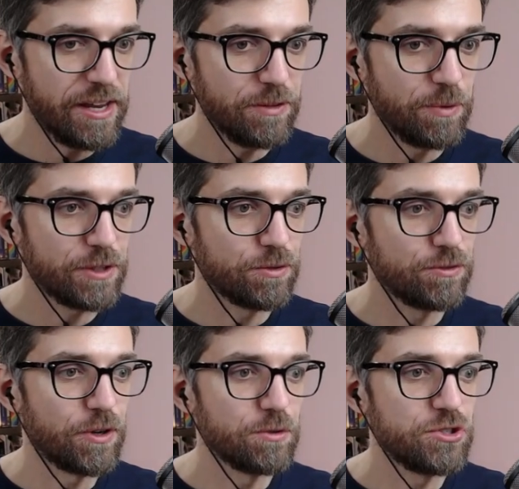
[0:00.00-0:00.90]
it with
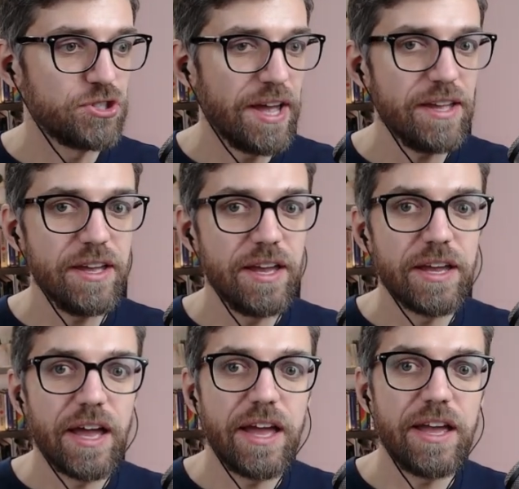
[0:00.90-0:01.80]
Control J
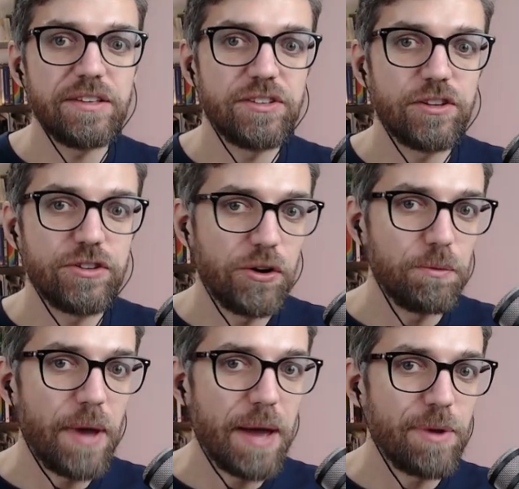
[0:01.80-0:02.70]
and the
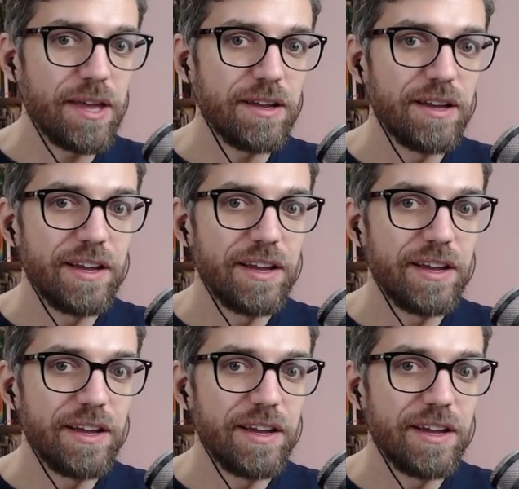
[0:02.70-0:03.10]
tone mapping.